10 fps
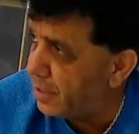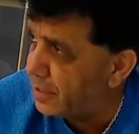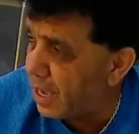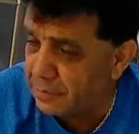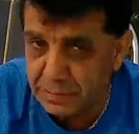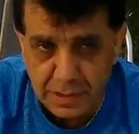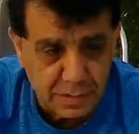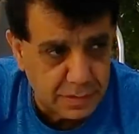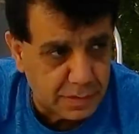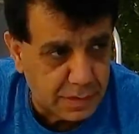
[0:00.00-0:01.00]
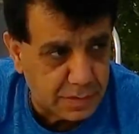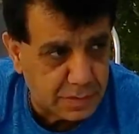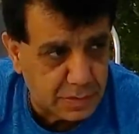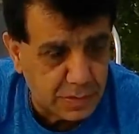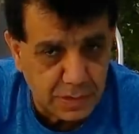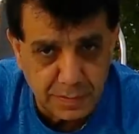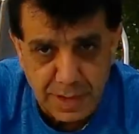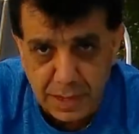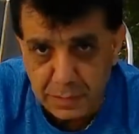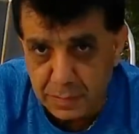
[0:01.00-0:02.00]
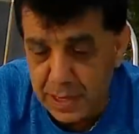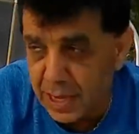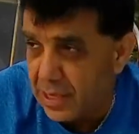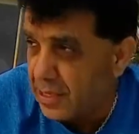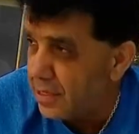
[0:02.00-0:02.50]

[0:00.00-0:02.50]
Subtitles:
down the road or 200 miles away.